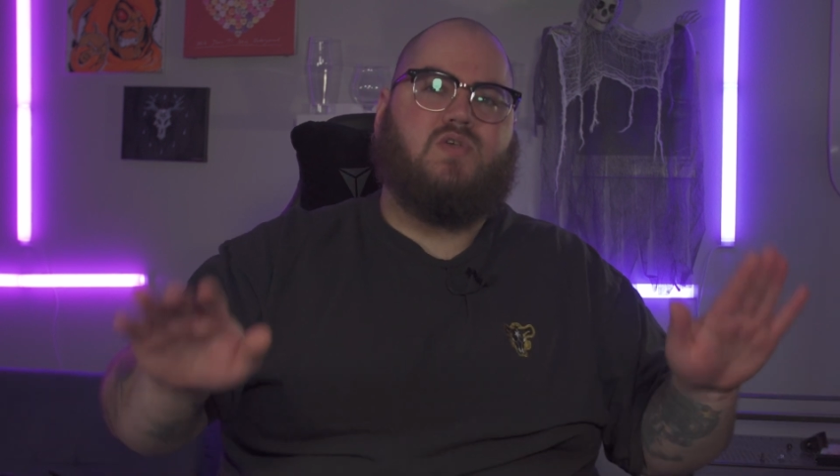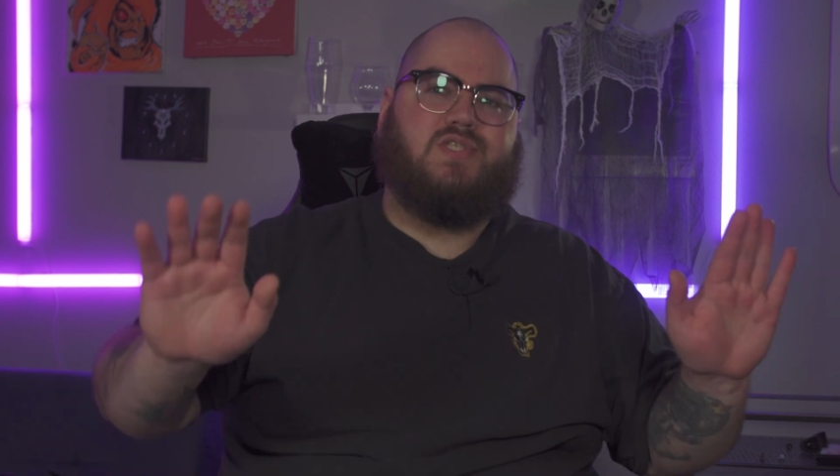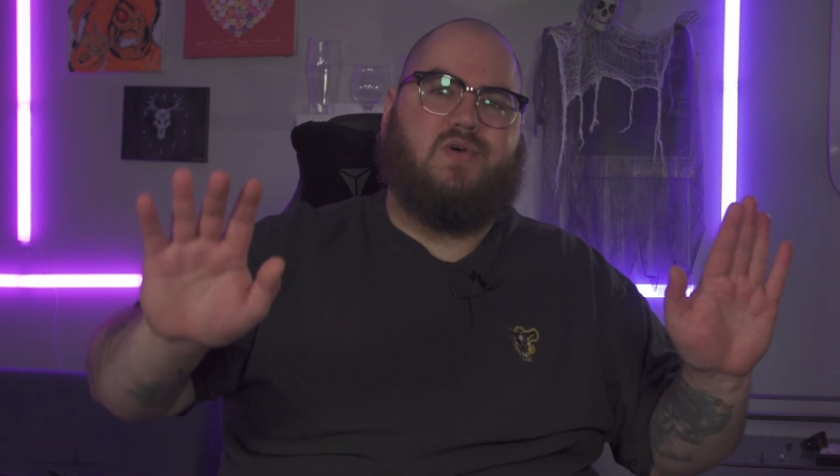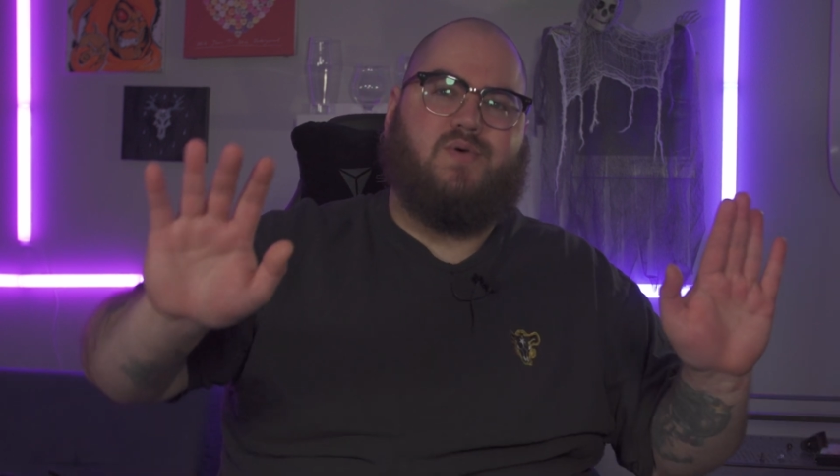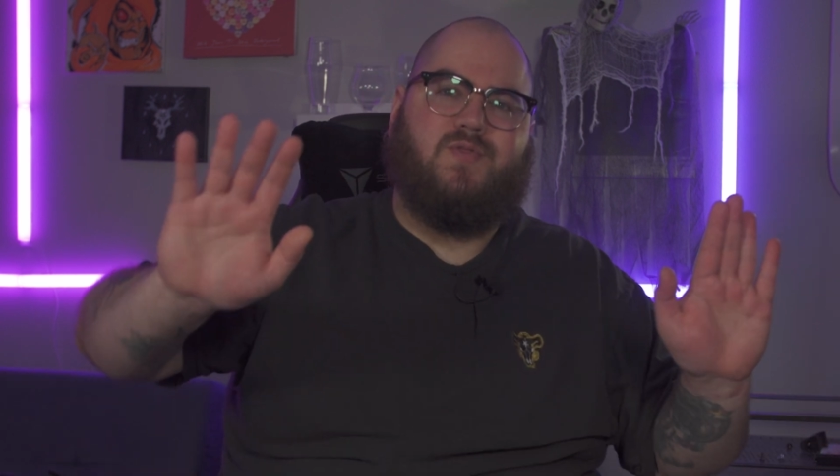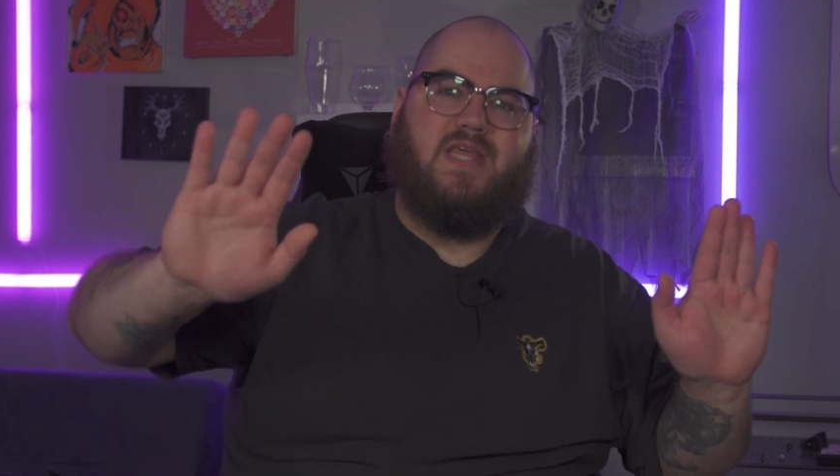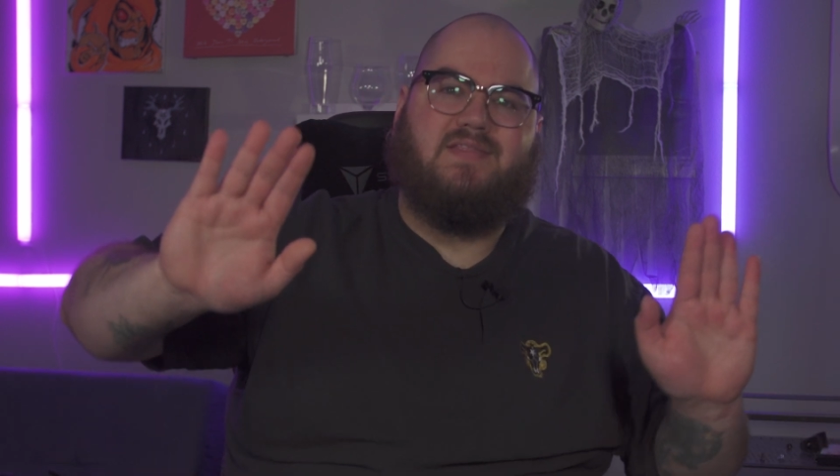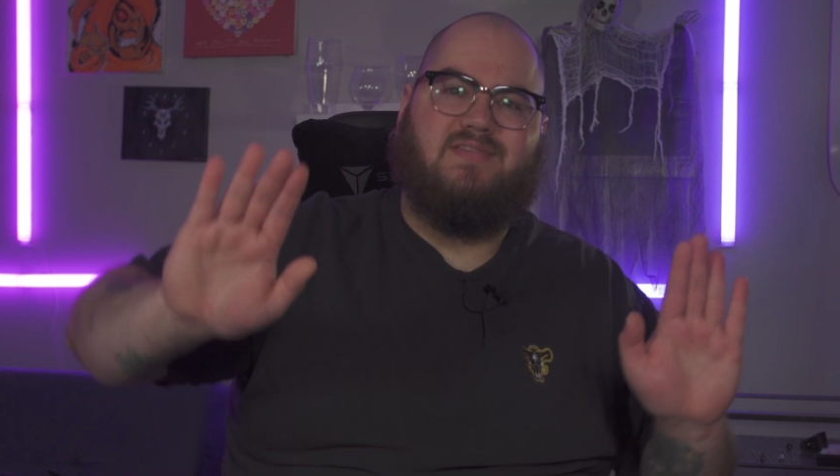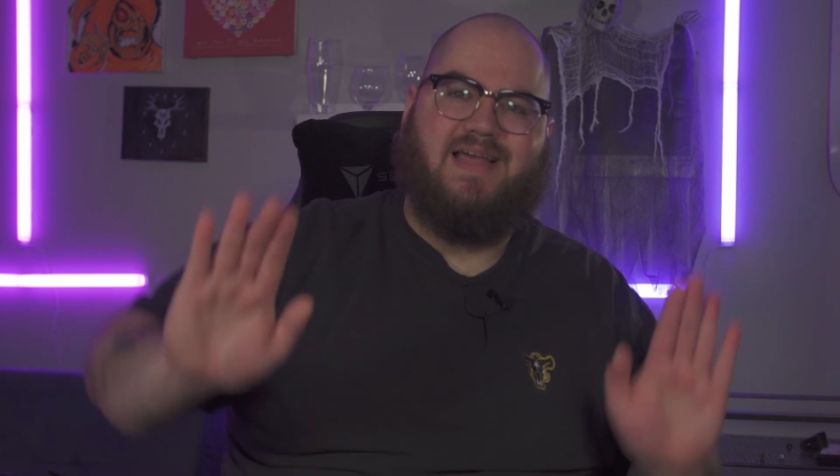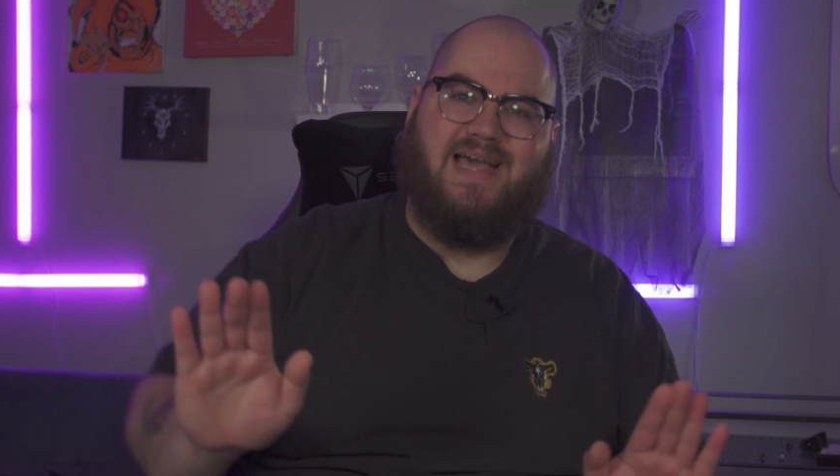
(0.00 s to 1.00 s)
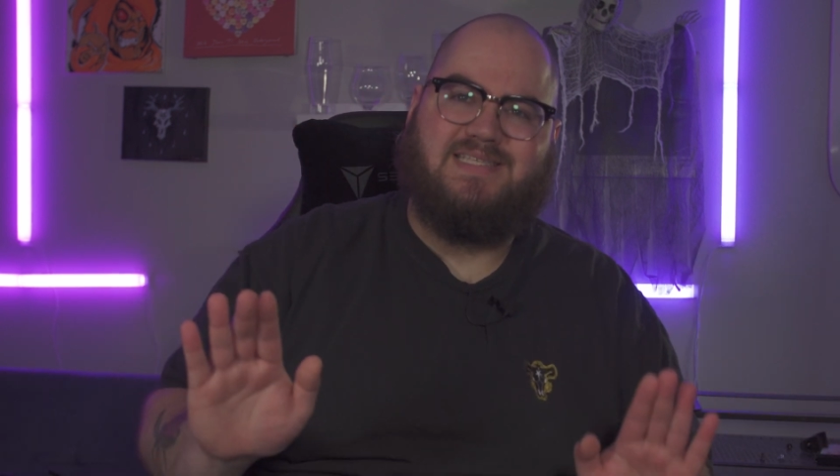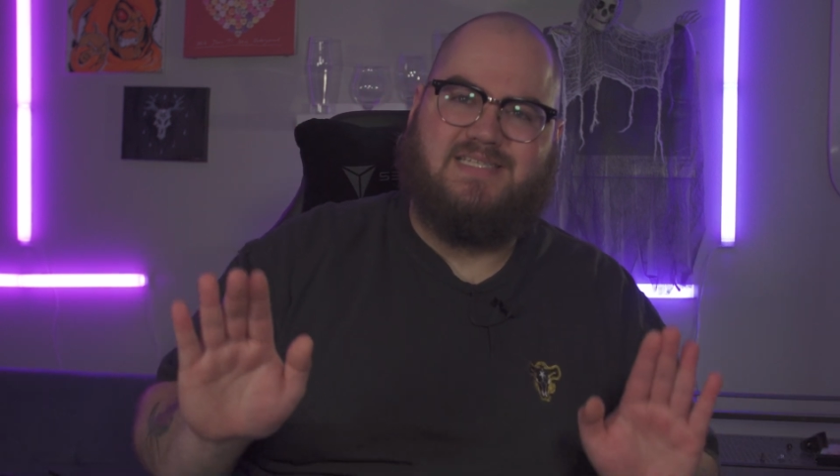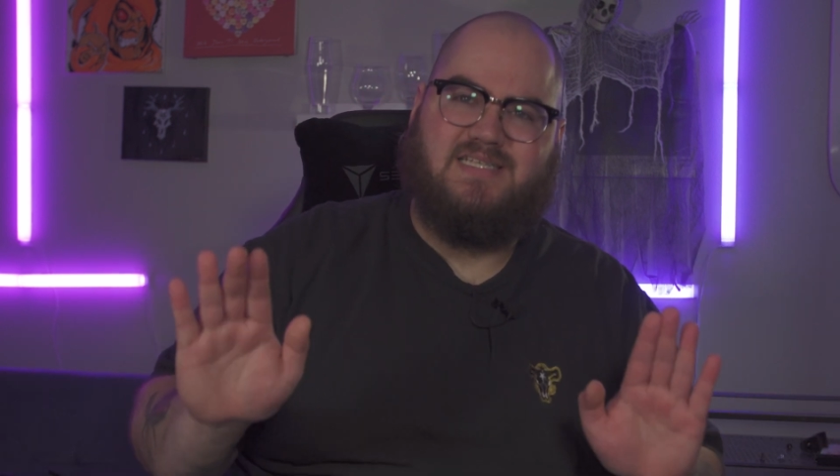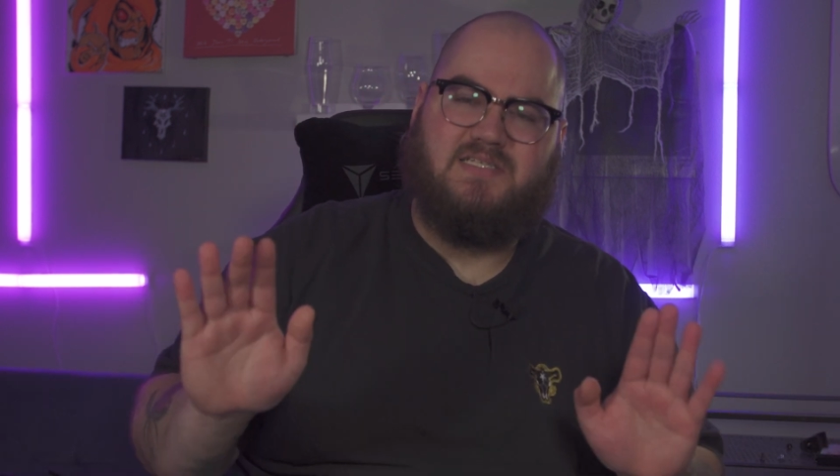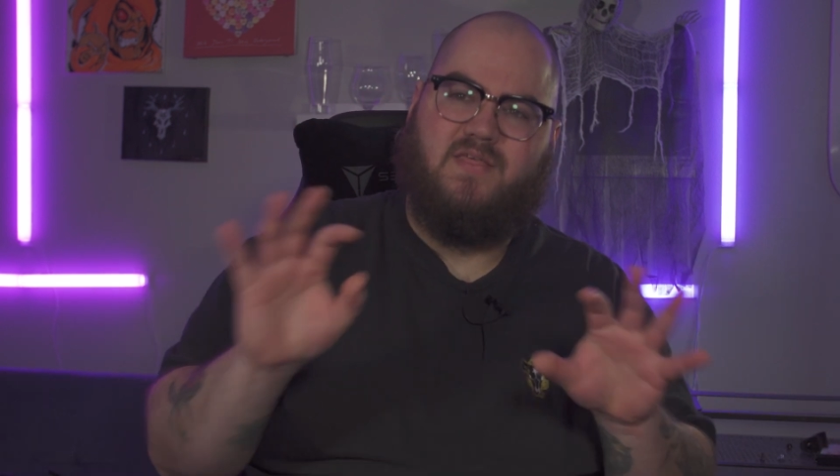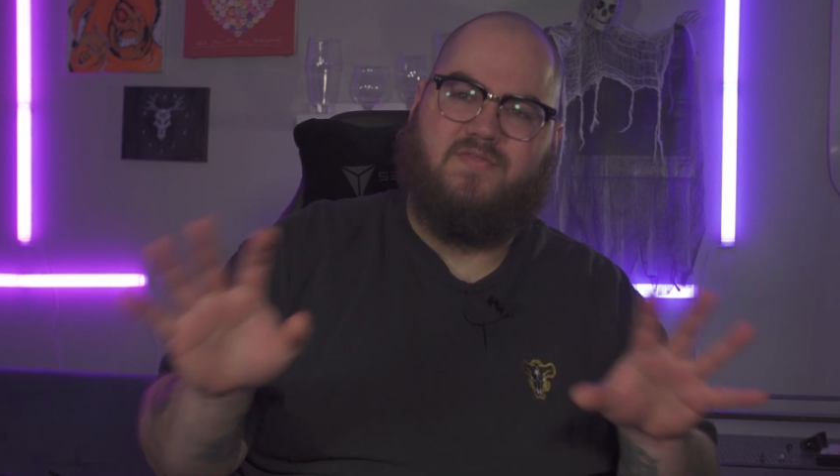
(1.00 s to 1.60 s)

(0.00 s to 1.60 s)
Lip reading: So the last